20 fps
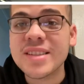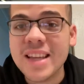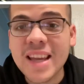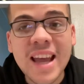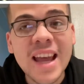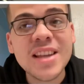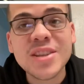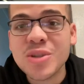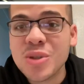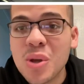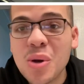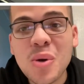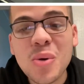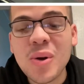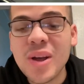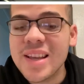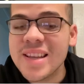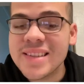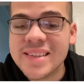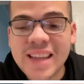It has no
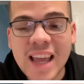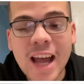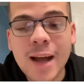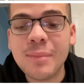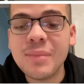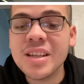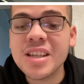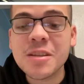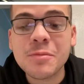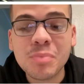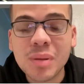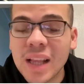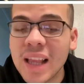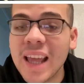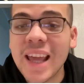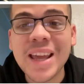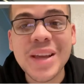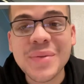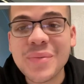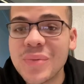established
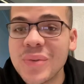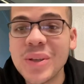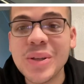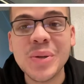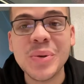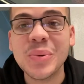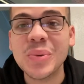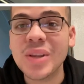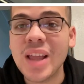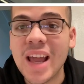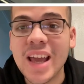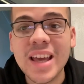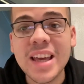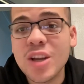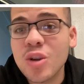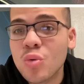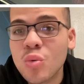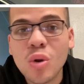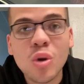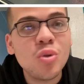playing field. Like,
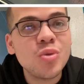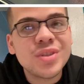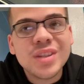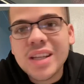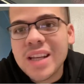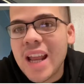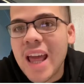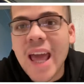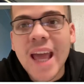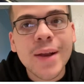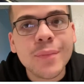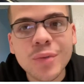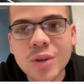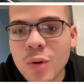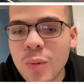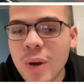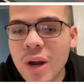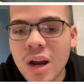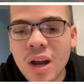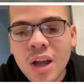it grows in
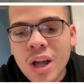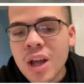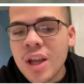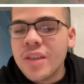everywhere.